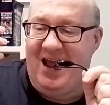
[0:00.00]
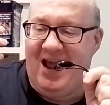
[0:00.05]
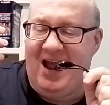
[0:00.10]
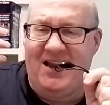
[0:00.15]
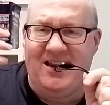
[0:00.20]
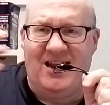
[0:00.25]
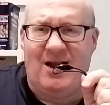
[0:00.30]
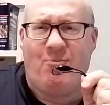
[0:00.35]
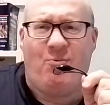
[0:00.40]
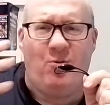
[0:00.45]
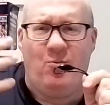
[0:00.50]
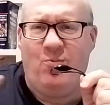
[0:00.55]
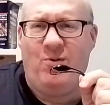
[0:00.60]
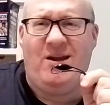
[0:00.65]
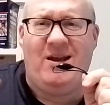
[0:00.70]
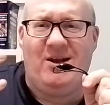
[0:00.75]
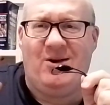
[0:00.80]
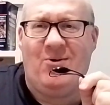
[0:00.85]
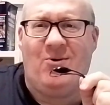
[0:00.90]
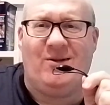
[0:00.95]
and yet when
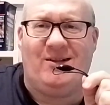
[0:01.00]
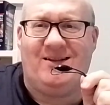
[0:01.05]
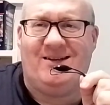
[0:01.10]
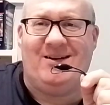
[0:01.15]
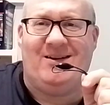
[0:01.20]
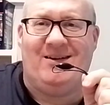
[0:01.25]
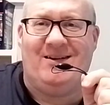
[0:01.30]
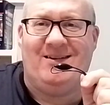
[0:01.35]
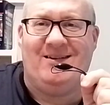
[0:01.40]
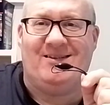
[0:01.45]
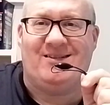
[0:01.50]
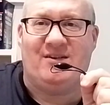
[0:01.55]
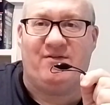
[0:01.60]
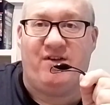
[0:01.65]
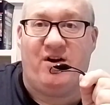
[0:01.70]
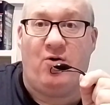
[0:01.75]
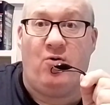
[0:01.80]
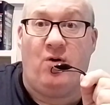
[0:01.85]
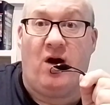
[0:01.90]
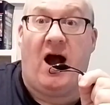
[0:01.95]
we got to
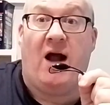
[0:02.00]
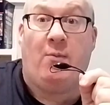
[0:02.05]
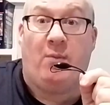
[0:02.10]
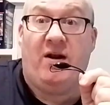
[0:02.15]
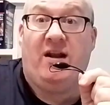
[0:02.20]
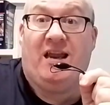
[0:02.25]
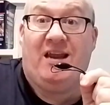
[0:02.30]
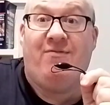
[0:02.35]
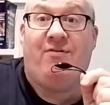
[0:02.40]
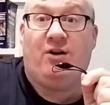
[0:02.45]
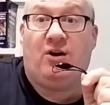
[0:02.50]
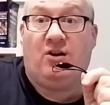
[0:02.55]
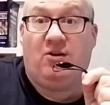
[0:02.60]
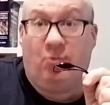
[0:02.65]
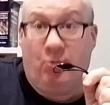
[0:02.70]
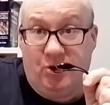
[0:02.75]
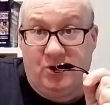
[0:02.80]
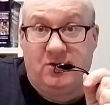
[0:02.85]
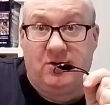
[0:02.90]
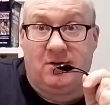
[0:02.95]
Seville and went even
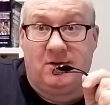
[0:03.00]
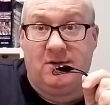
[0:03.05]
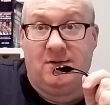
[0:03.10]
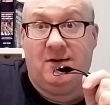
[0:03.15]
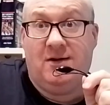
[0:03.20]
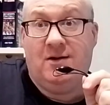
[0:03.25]
closer